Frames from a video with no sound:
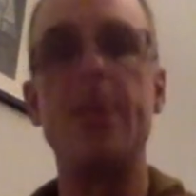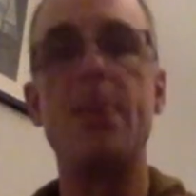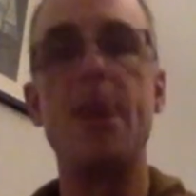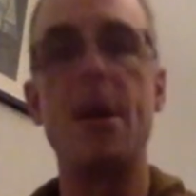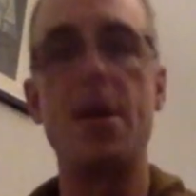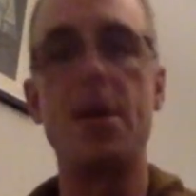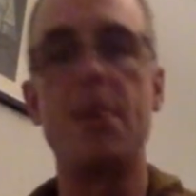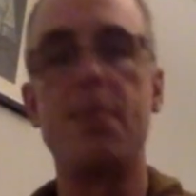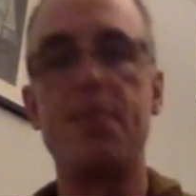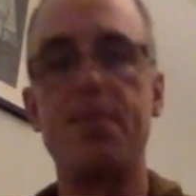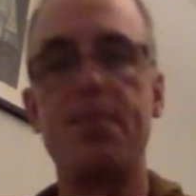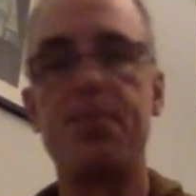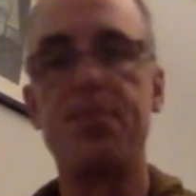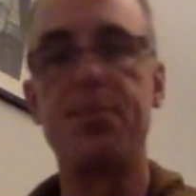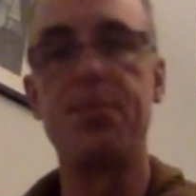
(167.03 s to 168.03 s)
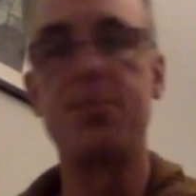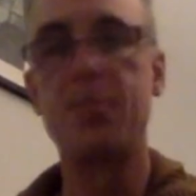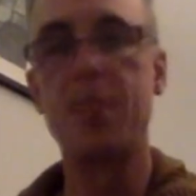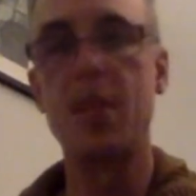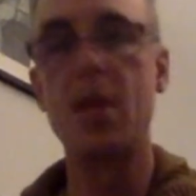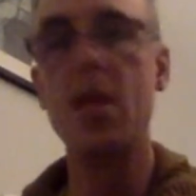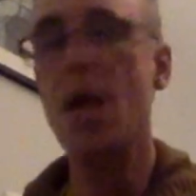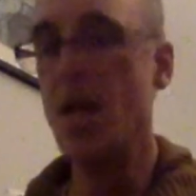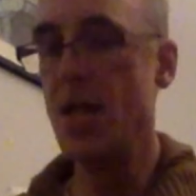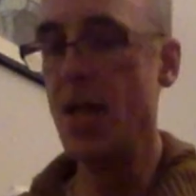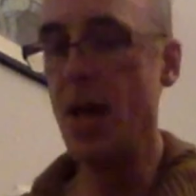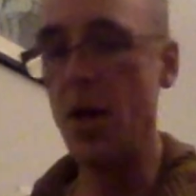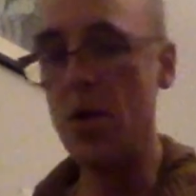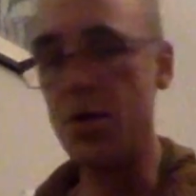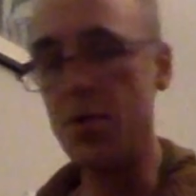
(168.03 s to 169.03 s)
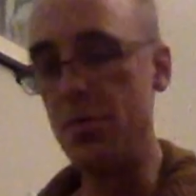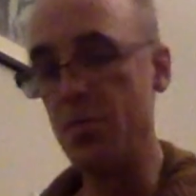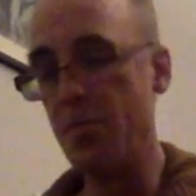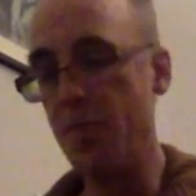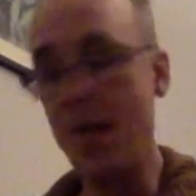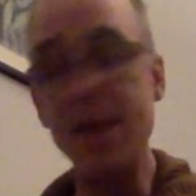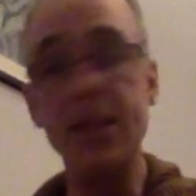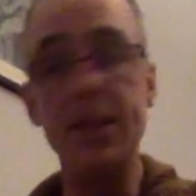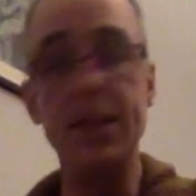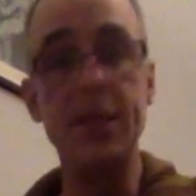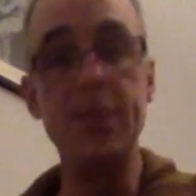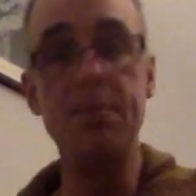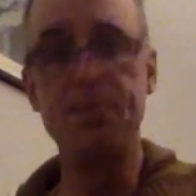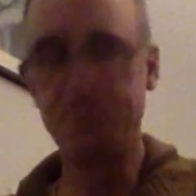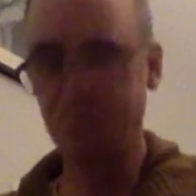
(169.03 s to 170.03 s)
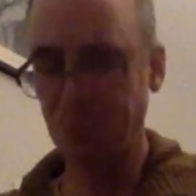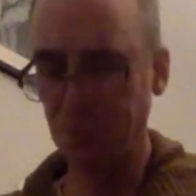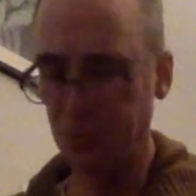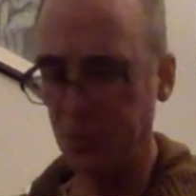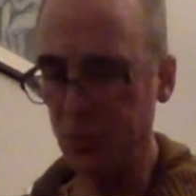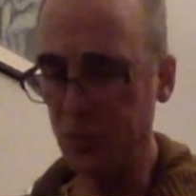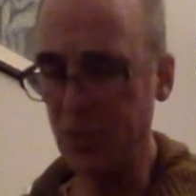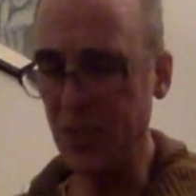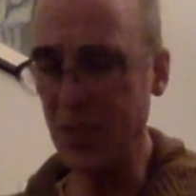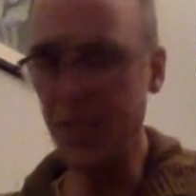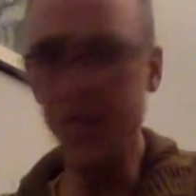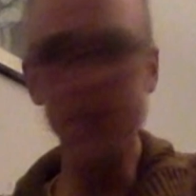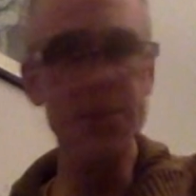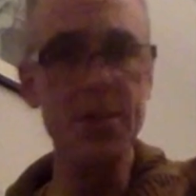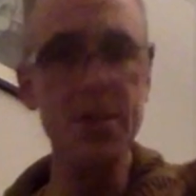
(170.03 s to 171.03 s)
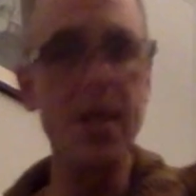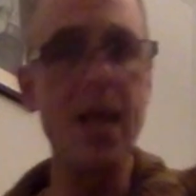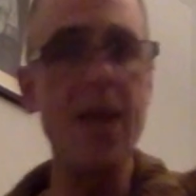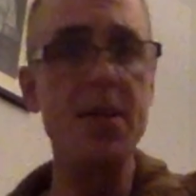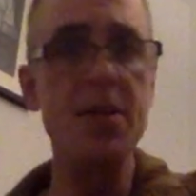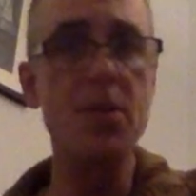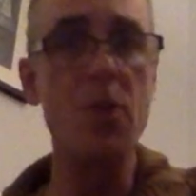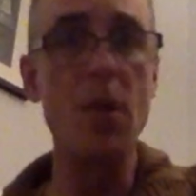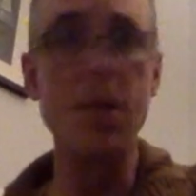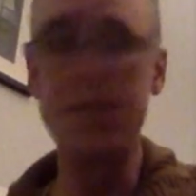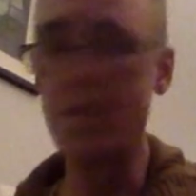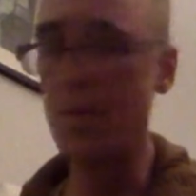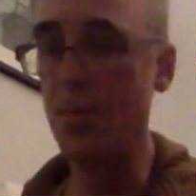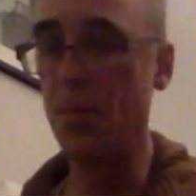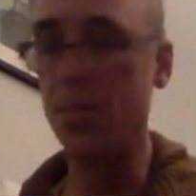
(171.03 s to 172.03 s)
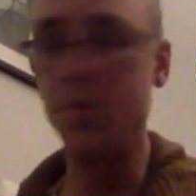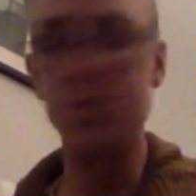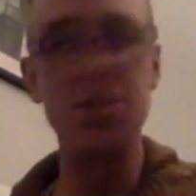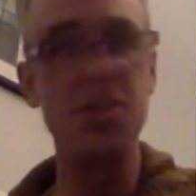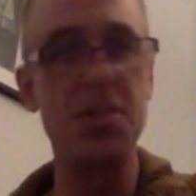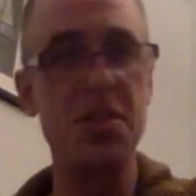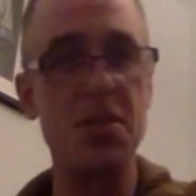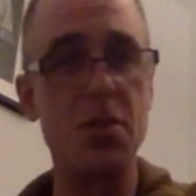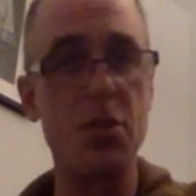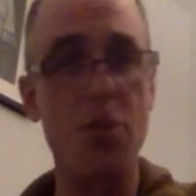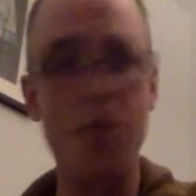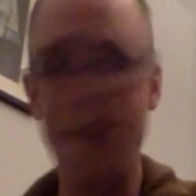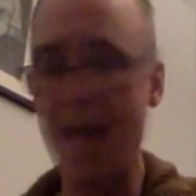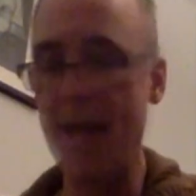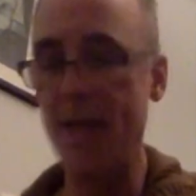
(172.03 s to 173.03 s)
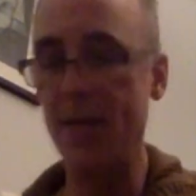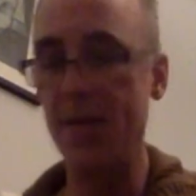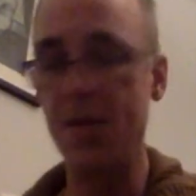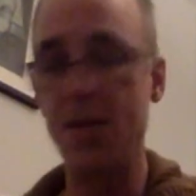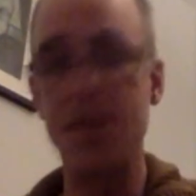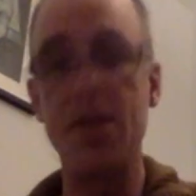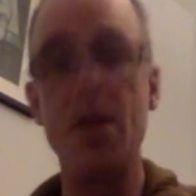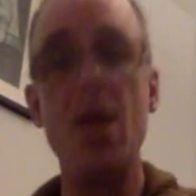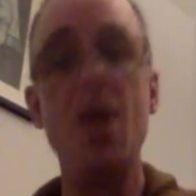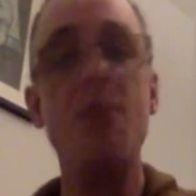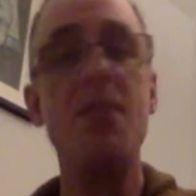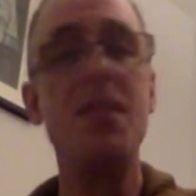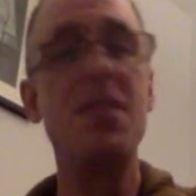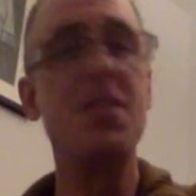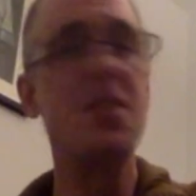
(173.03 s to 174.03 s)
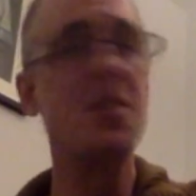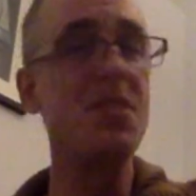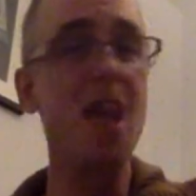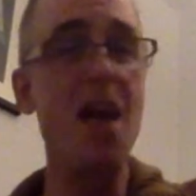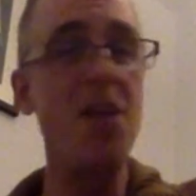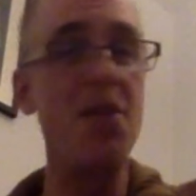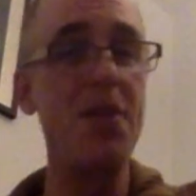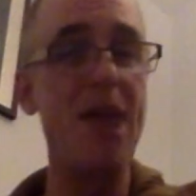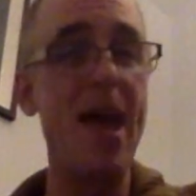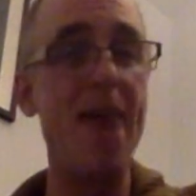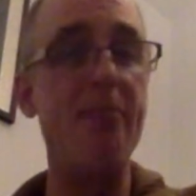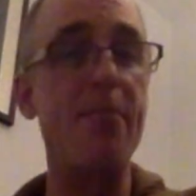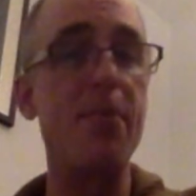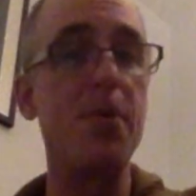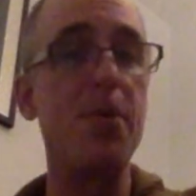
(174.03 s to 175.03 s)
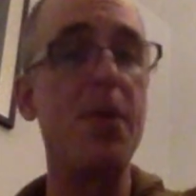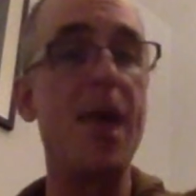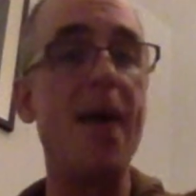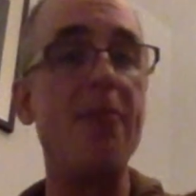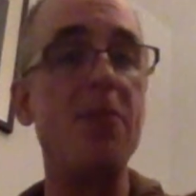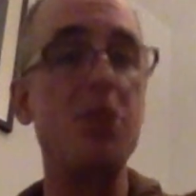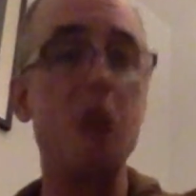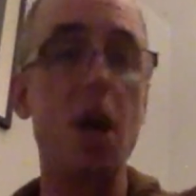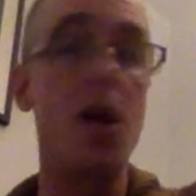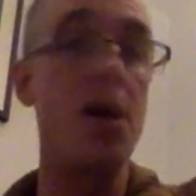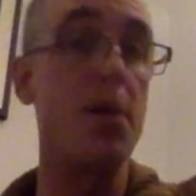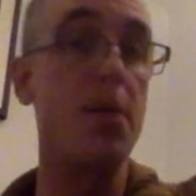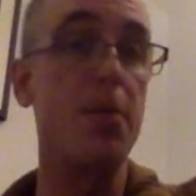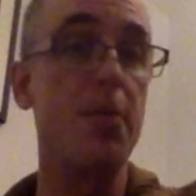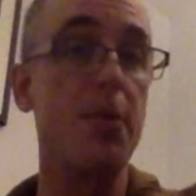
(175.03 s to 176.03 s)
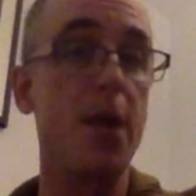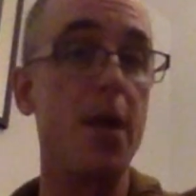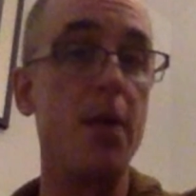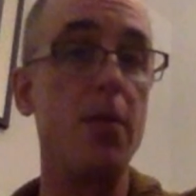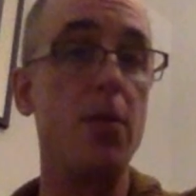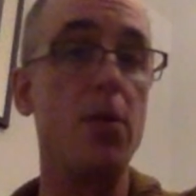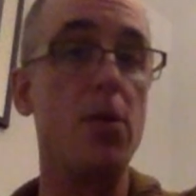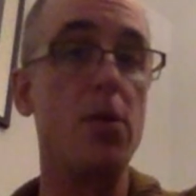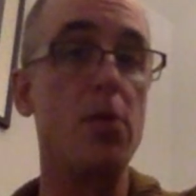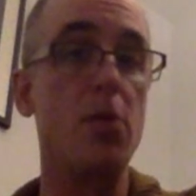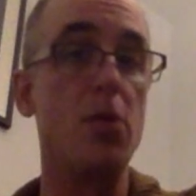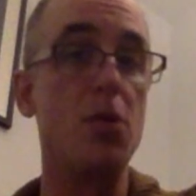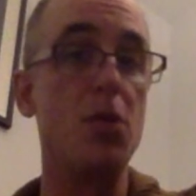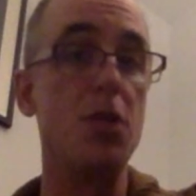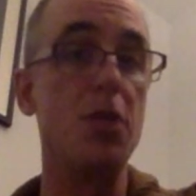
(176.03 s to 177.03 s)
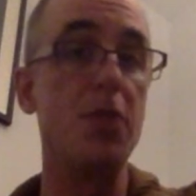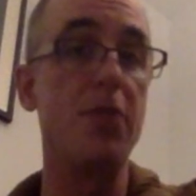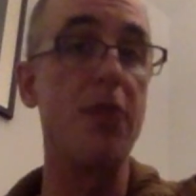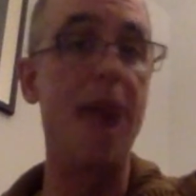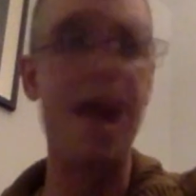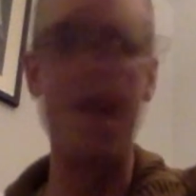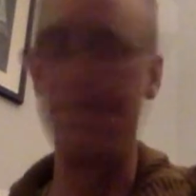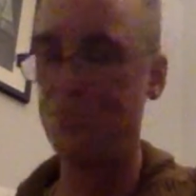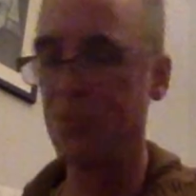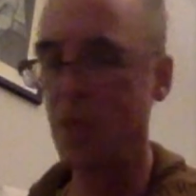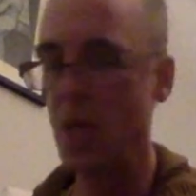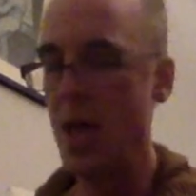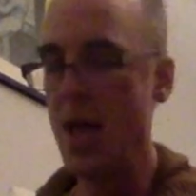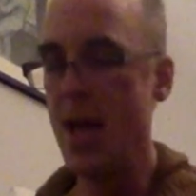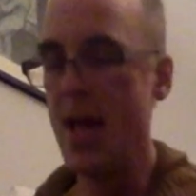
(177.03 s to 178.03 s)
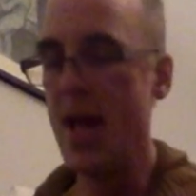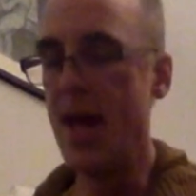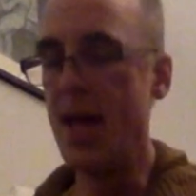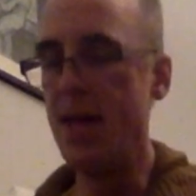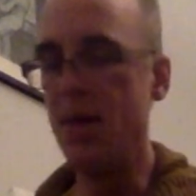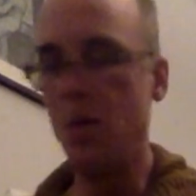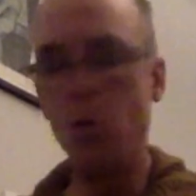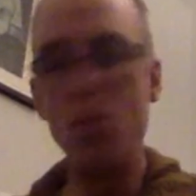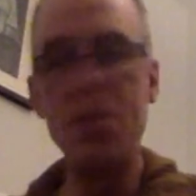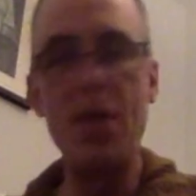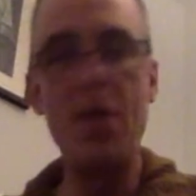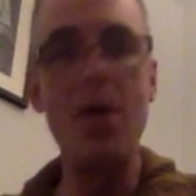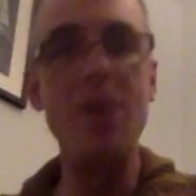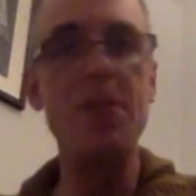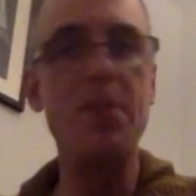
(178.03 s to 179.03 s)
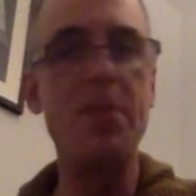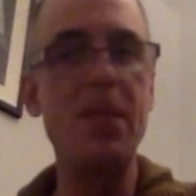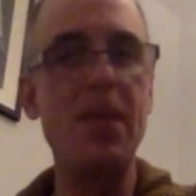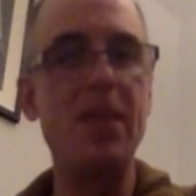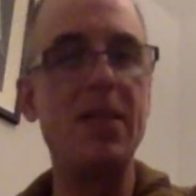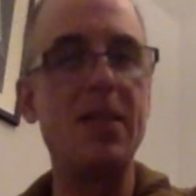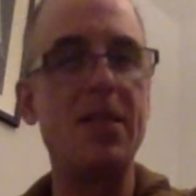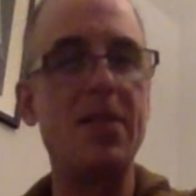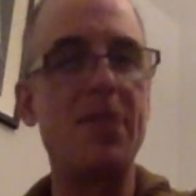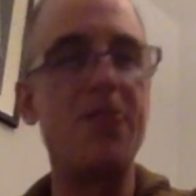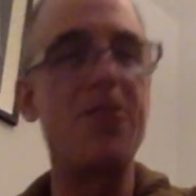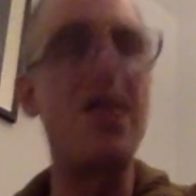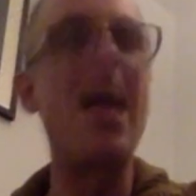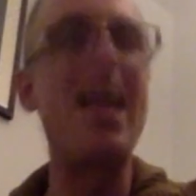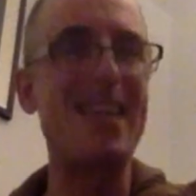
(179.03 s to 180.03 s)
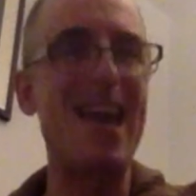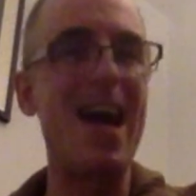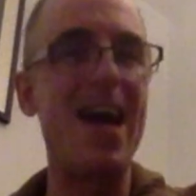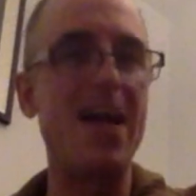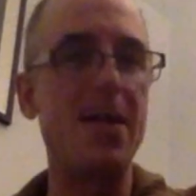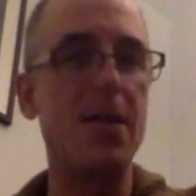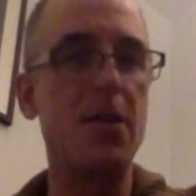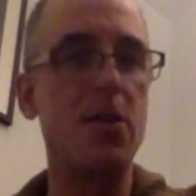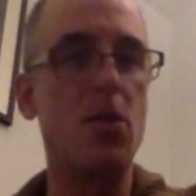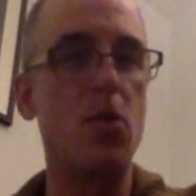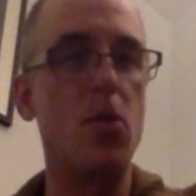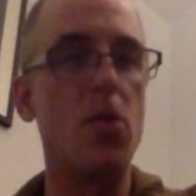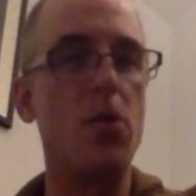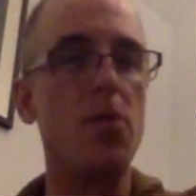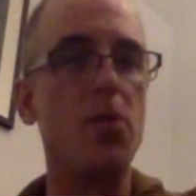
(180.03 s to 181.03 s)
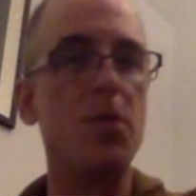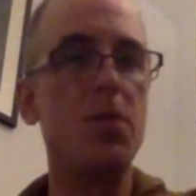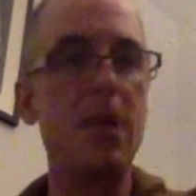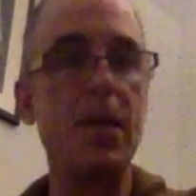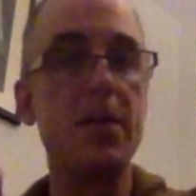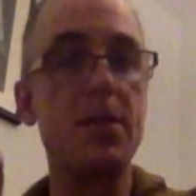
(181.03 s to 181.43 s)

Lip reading: minor. Now the melody here is, again, it's quite simple. It's just this chromatic thing that starts not on F, but on F sharp, right? Or G flat. And what that winds up being is the flat 9 of the chord, which makes